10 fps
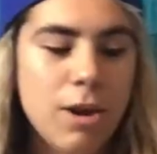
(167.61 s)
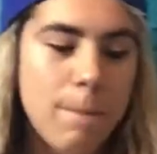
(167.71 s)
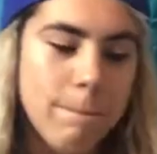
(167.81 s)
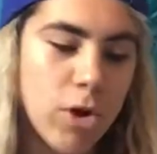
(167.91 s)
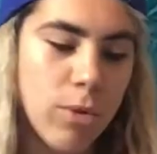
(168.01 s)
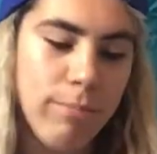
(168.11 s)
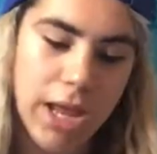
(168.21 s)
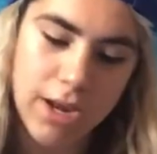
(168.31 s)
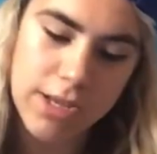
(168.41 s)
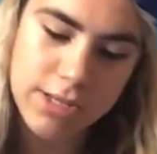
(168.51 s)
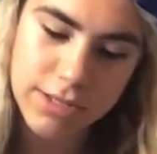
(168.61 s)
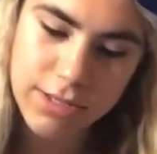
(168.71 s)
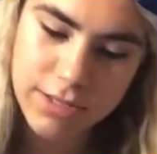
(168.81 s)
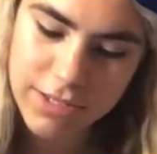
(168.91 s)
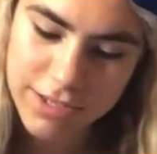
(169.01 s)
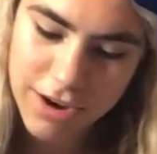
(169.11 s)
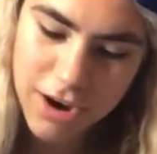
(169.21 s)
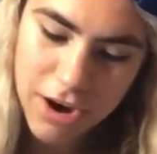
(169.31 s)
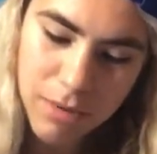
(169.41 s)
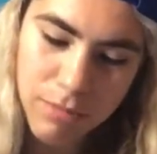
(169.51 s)
Mermaidens,
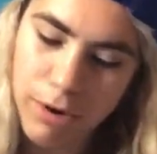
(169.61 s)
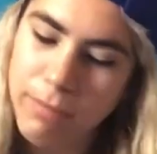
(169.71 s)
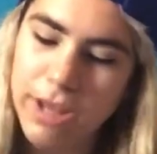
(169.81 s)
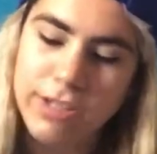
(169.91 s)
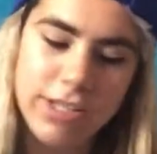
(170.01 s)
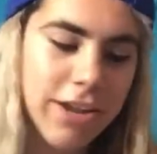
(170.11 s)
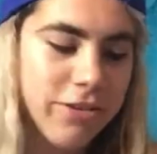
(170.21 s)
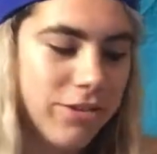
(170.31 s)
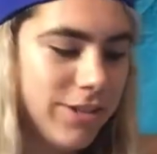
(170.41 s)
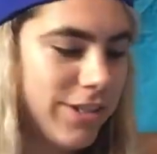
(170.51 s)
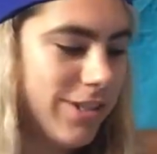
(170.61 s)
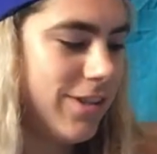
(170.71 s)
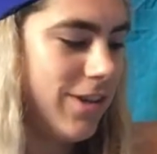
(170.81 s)
mermaid tails.